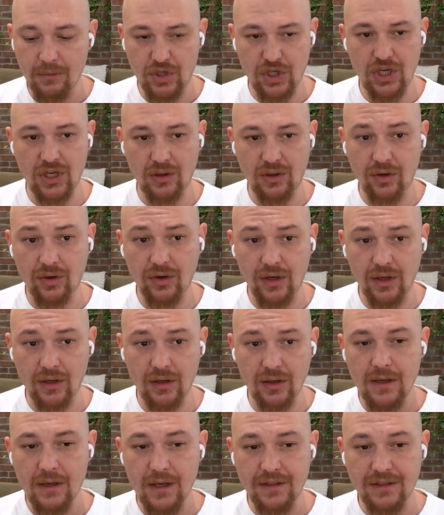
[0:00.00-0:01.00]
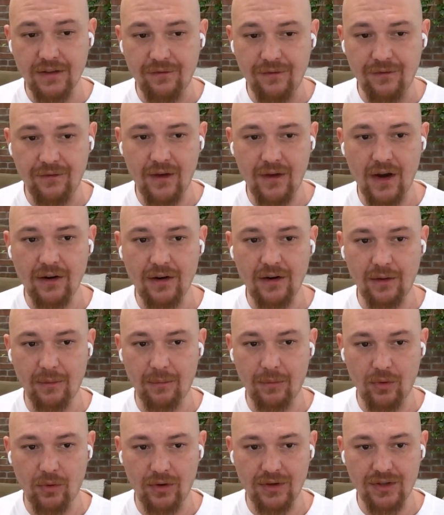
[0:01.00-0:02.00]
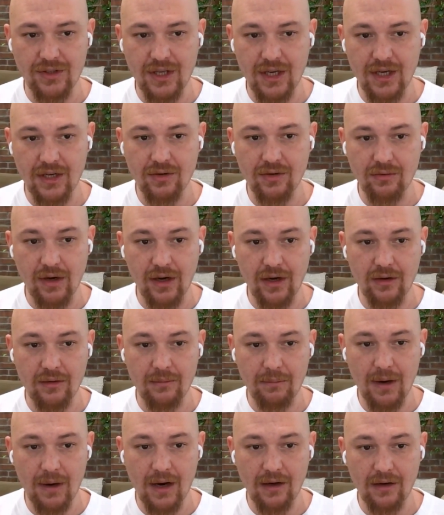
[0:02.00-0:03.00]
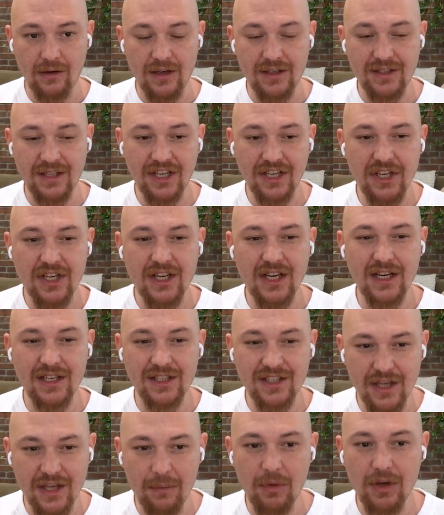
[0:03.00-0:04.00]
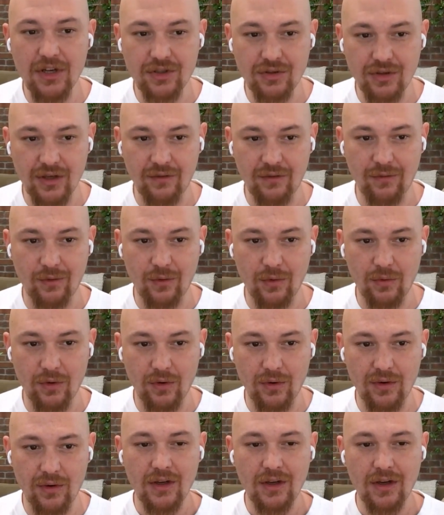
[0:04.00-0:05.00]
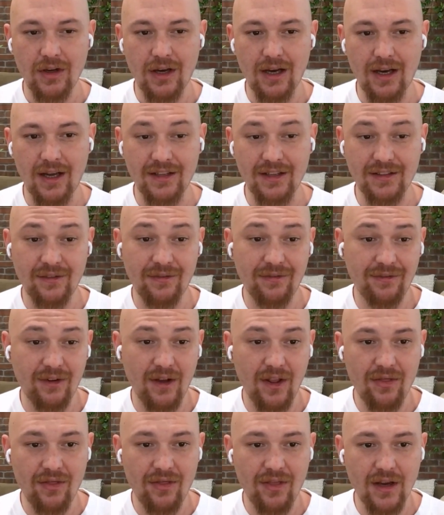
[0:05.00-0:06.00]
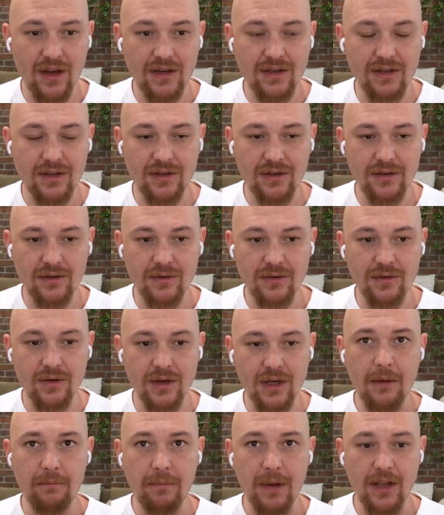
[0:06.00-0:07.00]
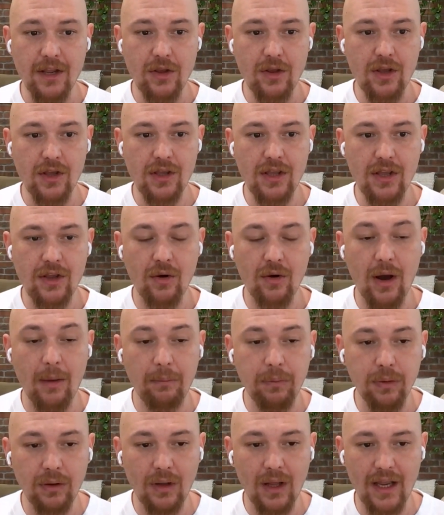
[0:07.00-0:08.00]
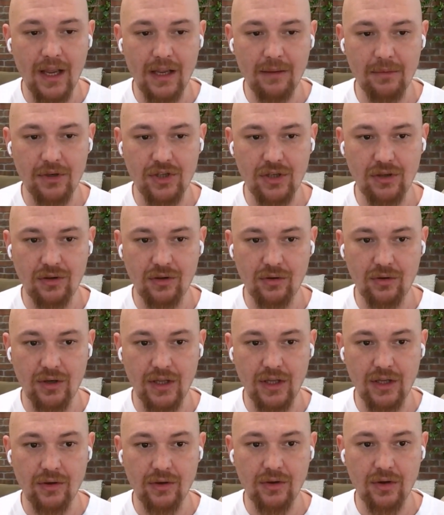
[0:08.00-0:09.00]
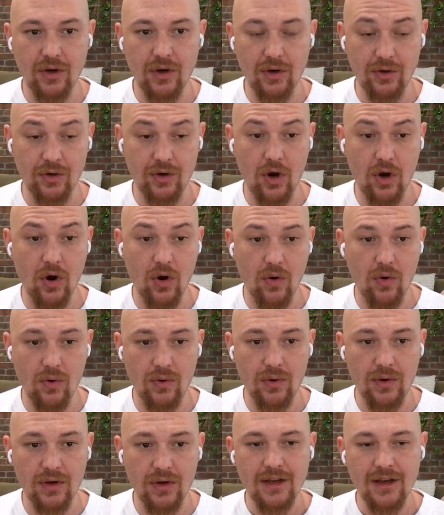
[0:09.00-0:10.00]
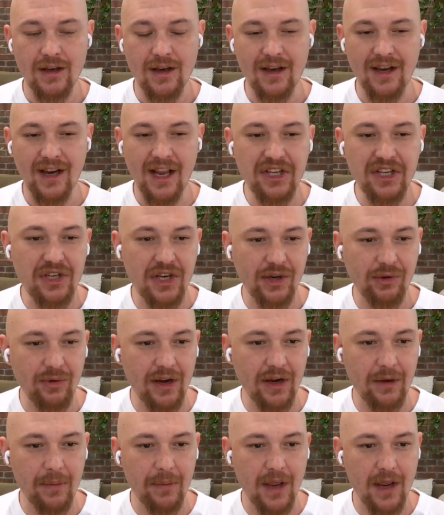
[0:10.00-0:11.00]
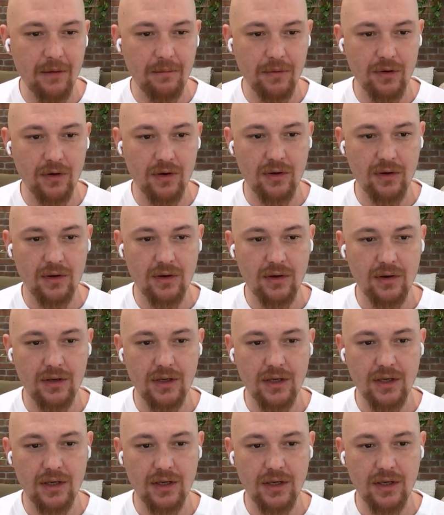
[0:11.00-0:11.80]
machine learning. It's a very laborious thing to write a compiler. It's actually somewhat straightforward. And it's a fun thing to do, but applying machine learning on code, and I actually read a paper